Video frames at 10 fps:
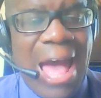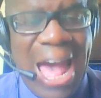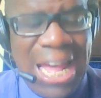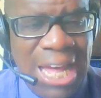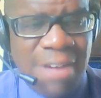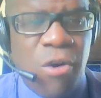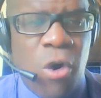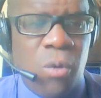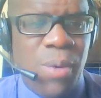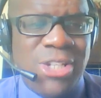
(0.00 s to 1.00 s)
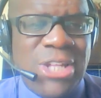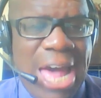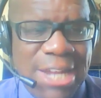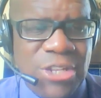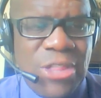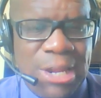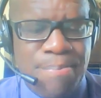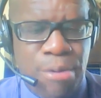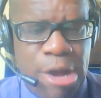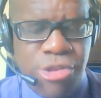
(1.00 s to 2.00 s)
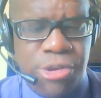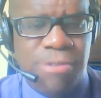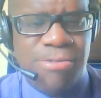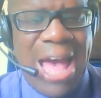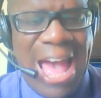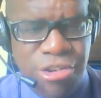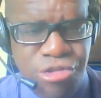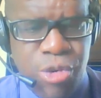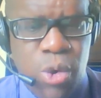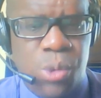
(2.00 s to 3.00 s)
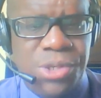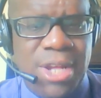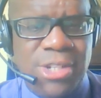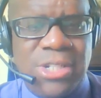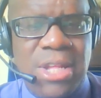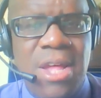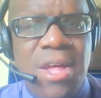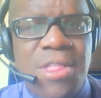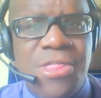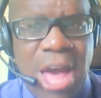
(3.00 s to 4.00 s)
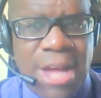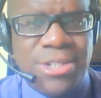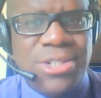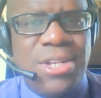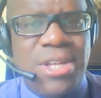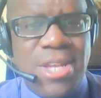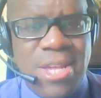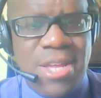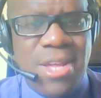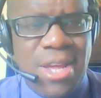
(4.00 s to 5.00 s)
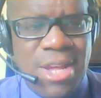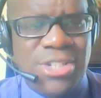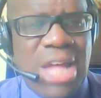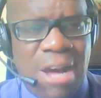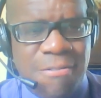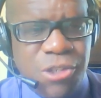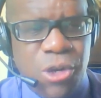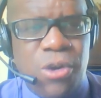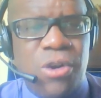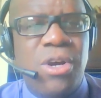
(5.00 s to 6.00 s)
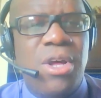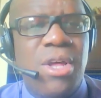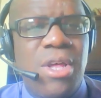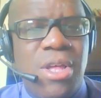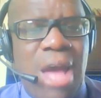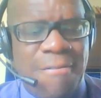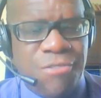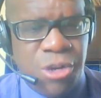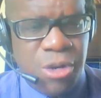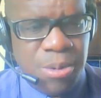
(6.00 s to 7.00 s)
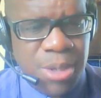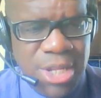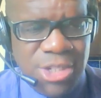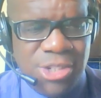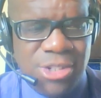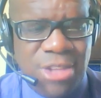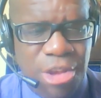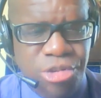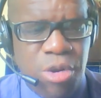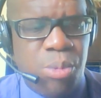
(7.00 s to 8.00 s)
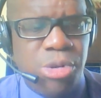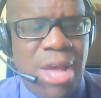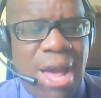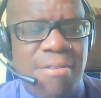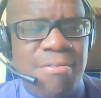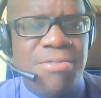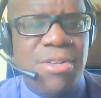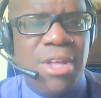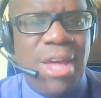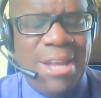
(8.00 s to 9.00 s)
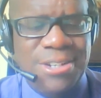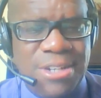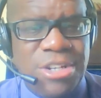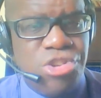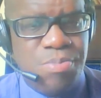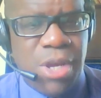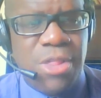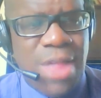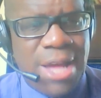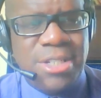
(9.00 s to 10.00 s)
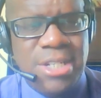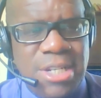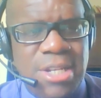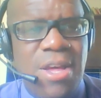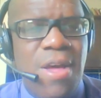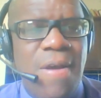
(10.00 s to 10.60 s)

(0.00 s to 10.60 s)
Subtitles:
I have always had that impression of Andrew Holness that he is after his tenure would have ended in Jamaica, that he